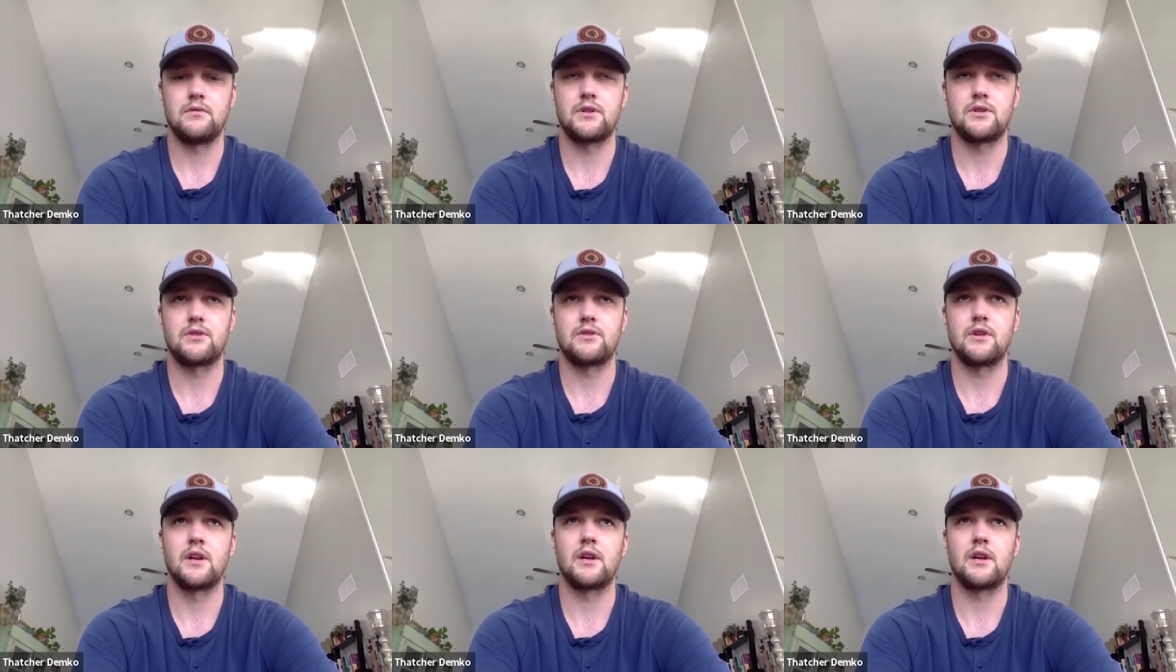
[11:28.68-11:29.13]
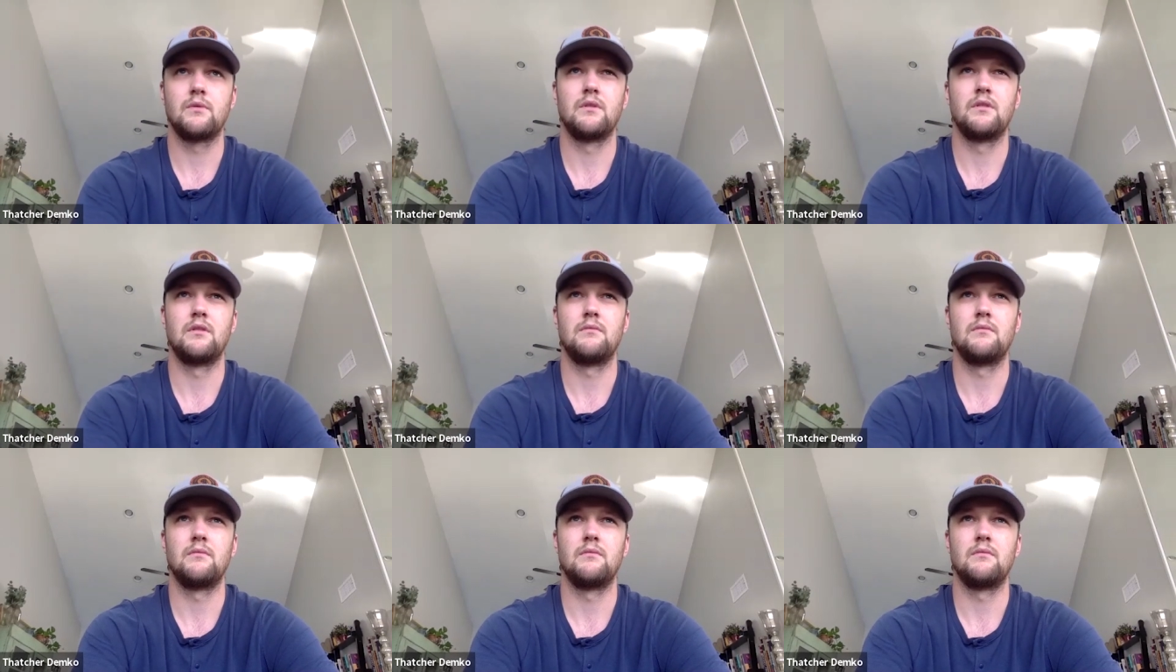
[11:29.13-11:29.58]
streak
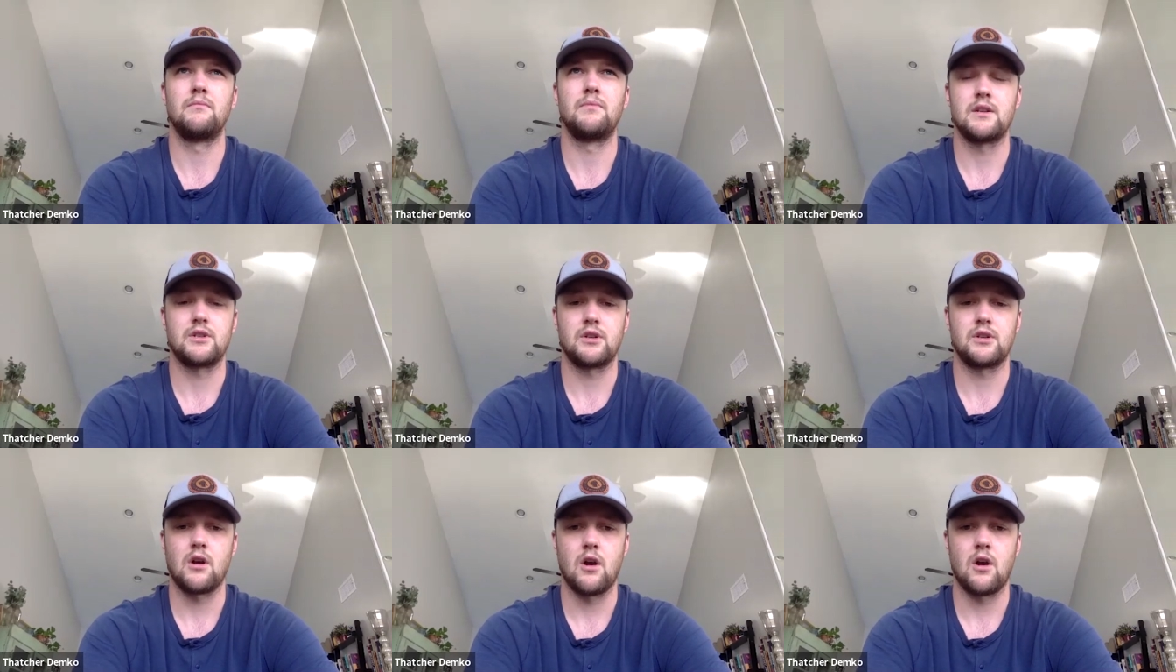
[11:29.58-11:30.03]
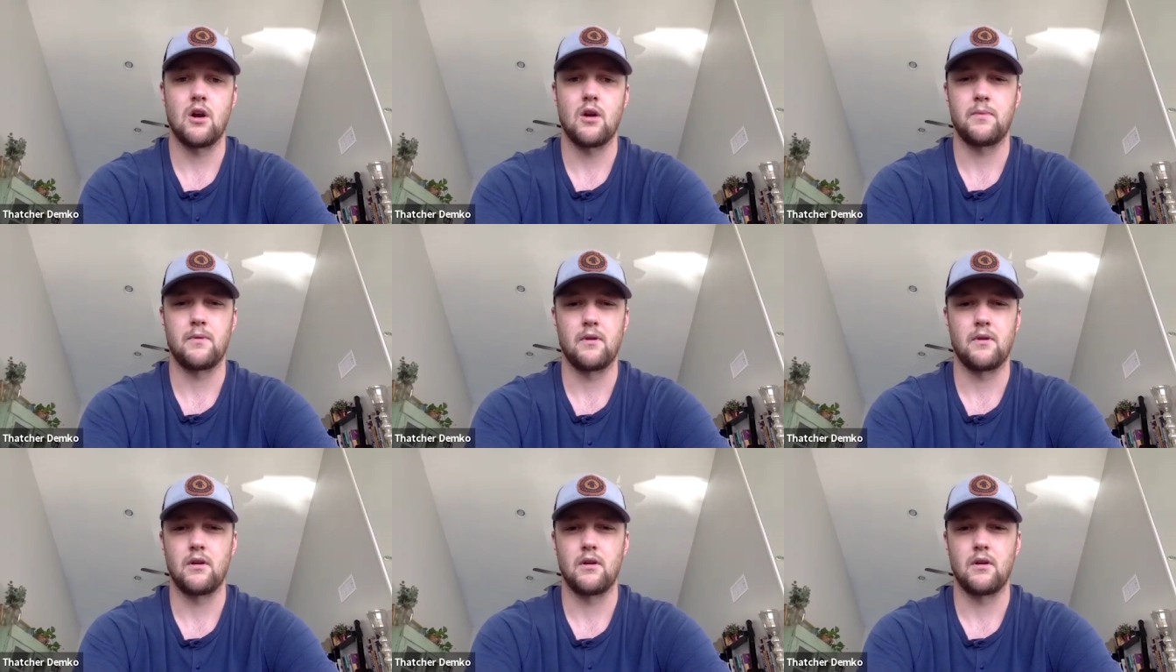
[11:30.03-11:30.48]
wouldn't be as
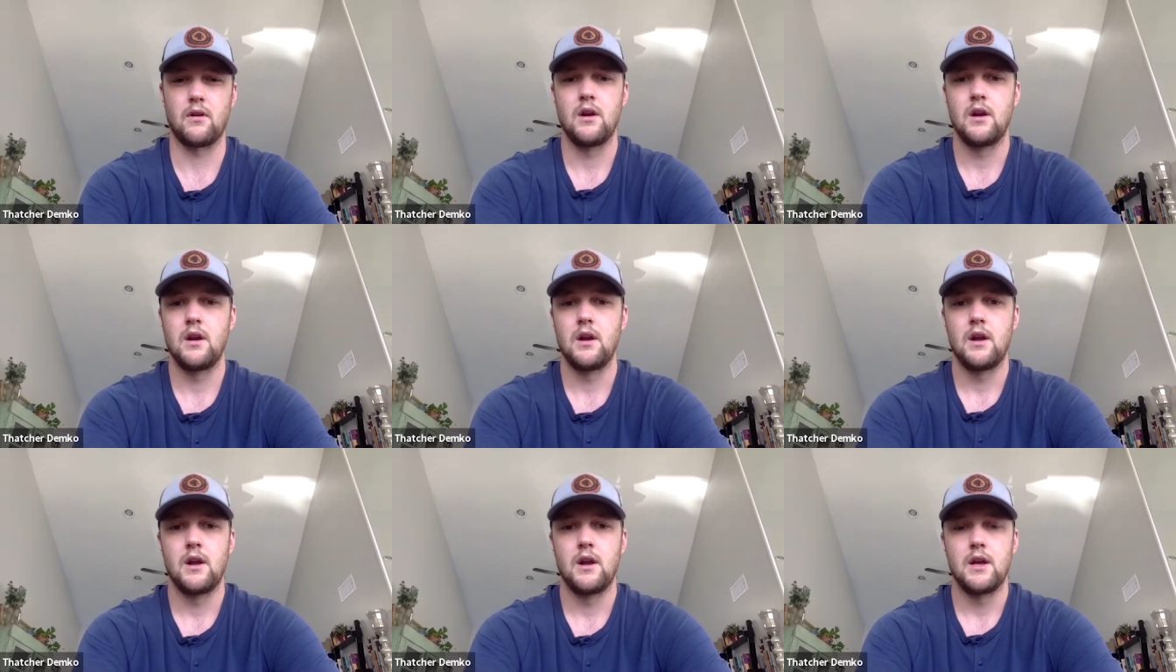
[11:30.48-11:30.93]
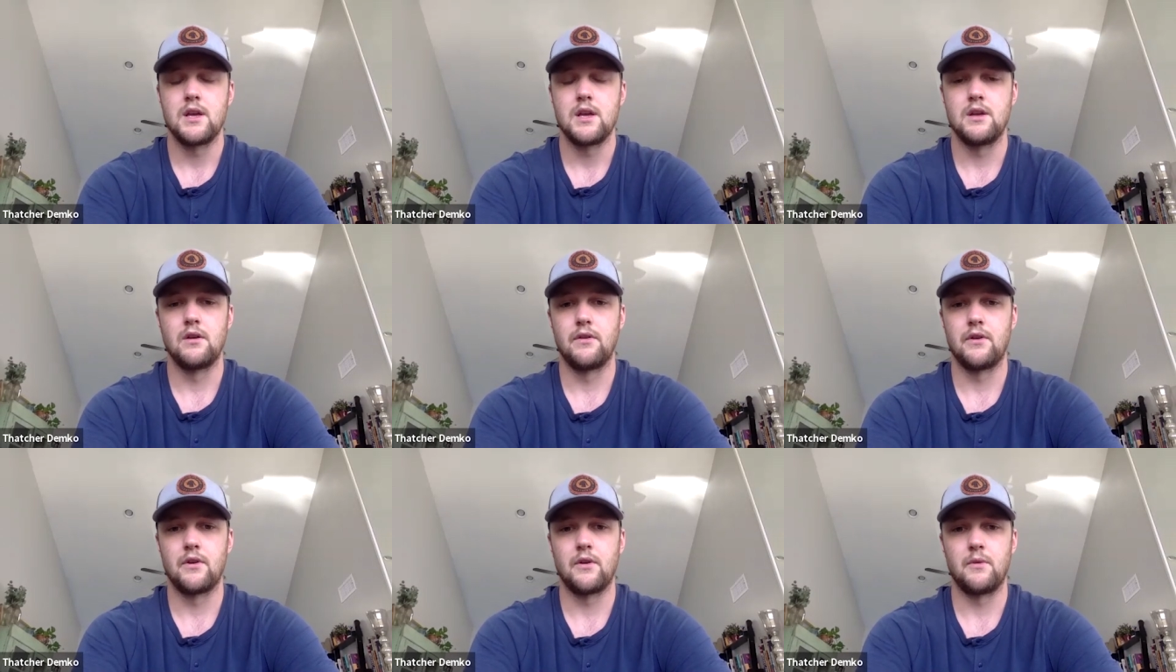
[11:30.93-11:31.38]
sharp or, you
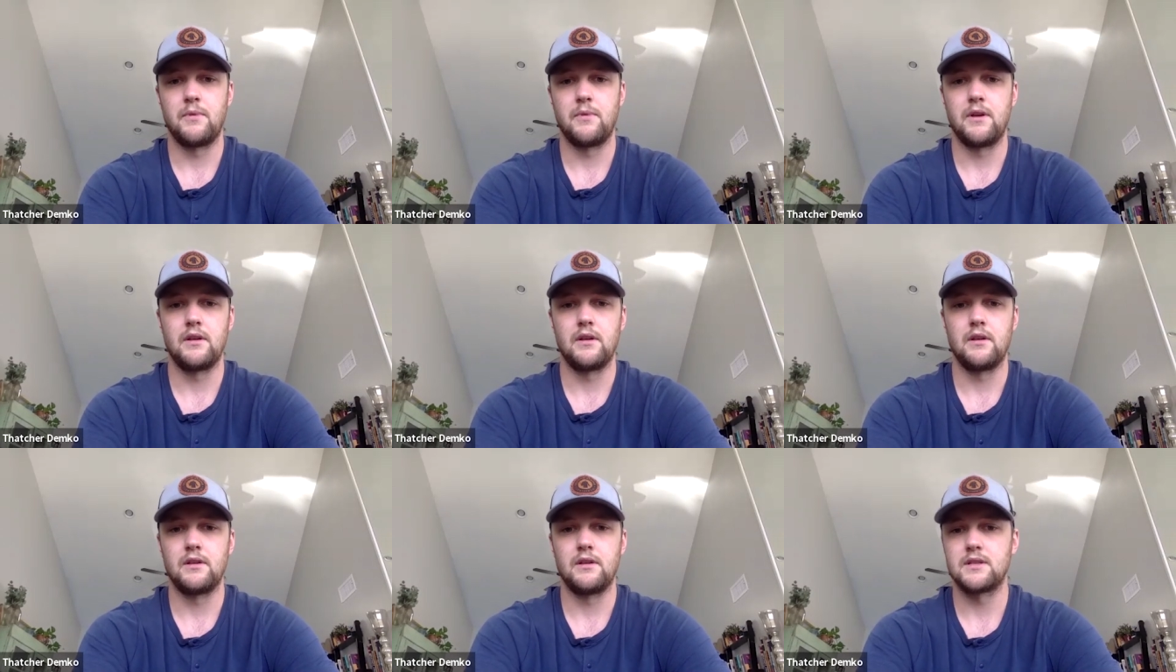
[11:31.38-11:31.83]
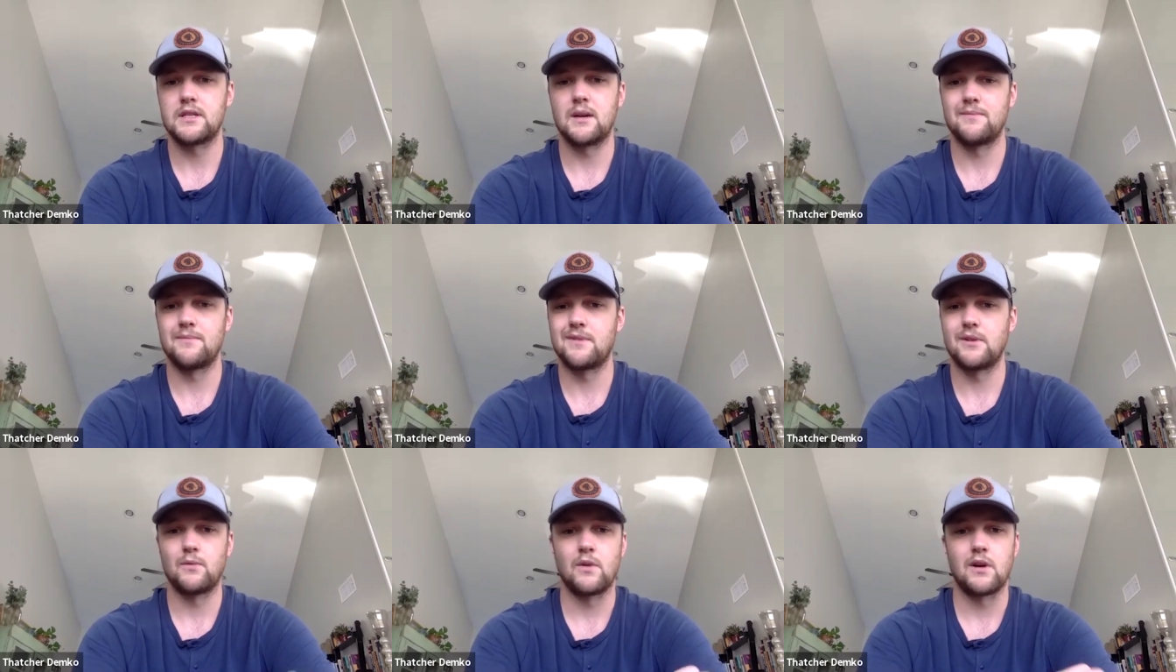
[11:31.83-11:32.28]
know, there'd be
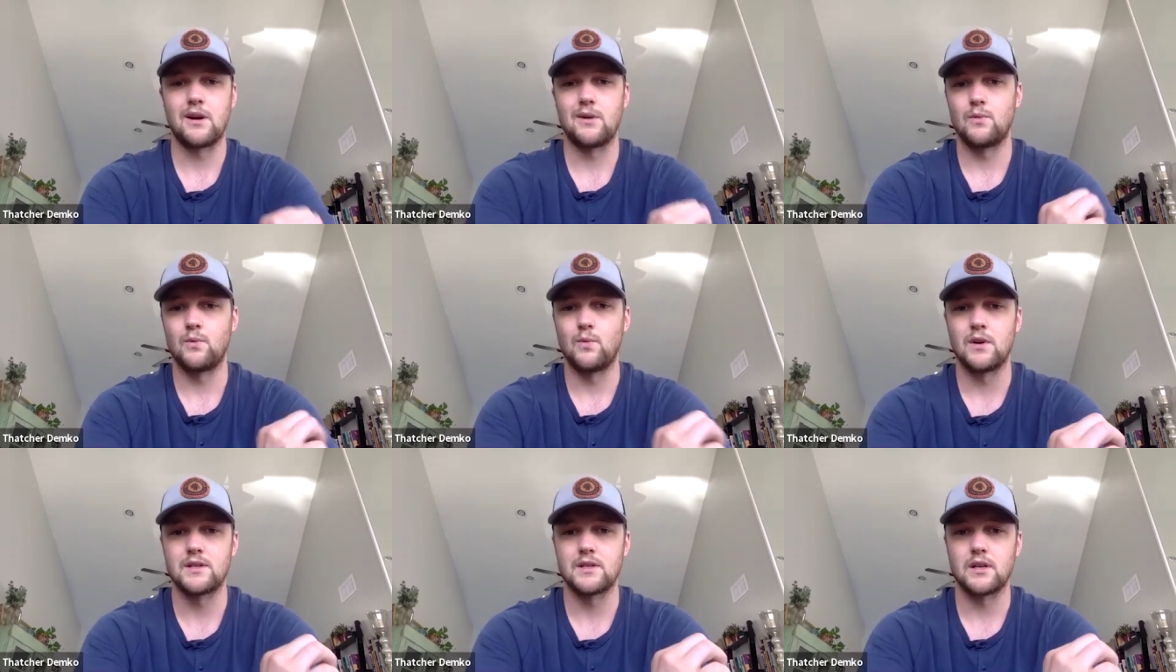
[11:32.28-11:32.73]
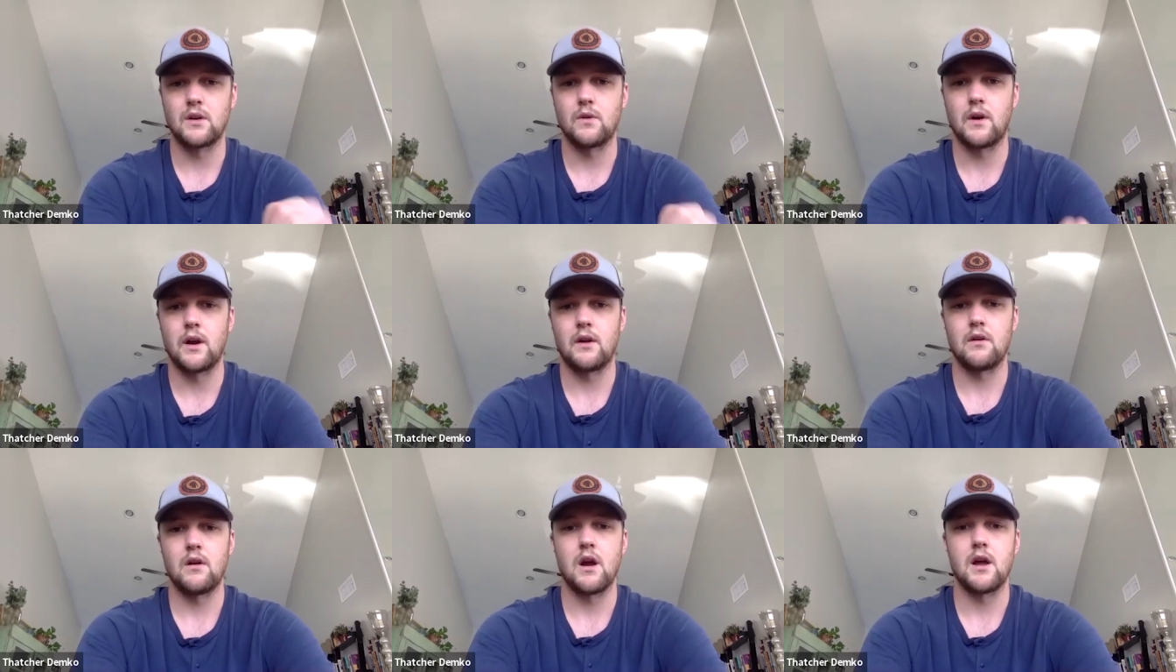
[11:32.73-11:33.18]
something where it wasn't
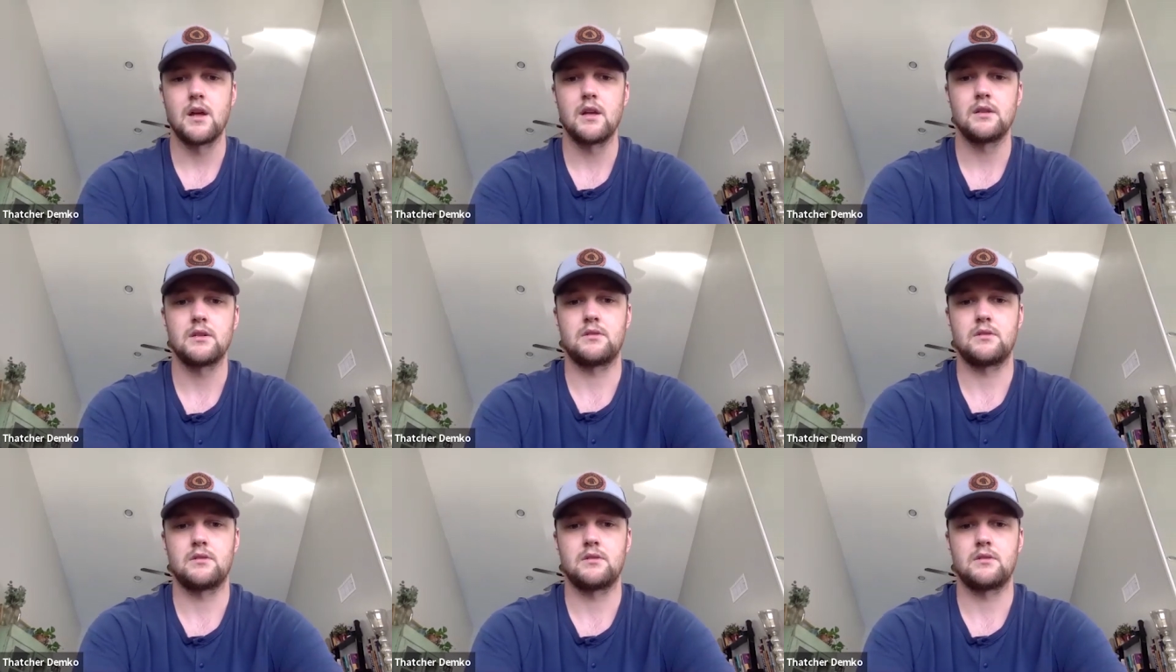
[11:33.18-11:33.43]
quite right.